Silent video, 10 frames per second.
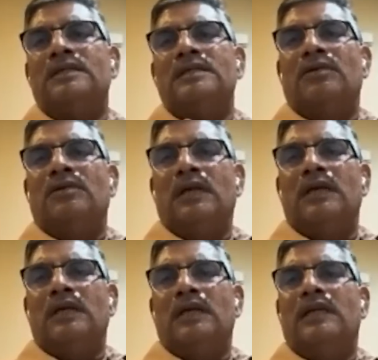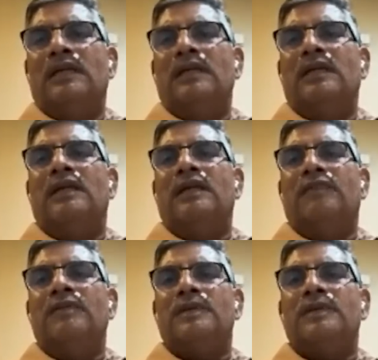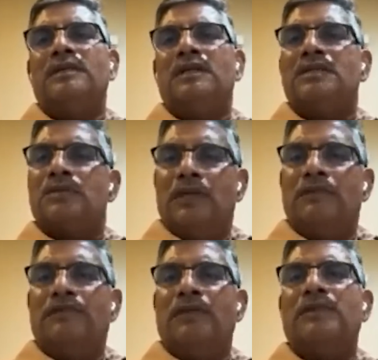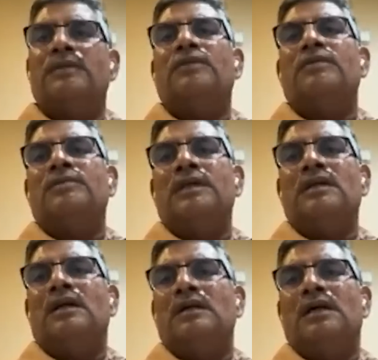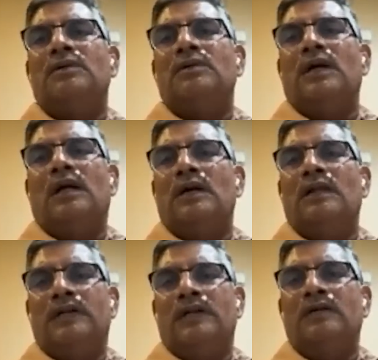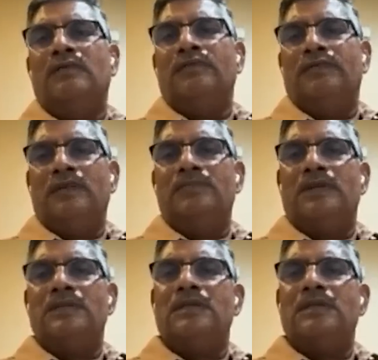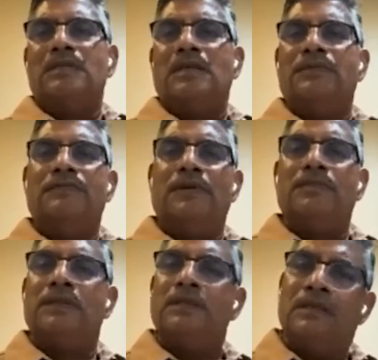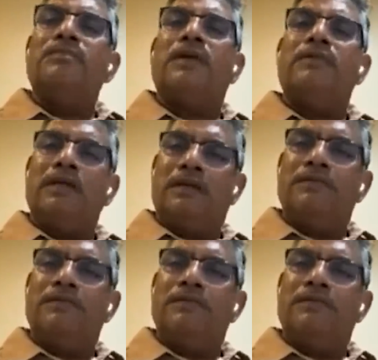it's around 85% is going from the government, and around hardly 10 to 15% is coming from the private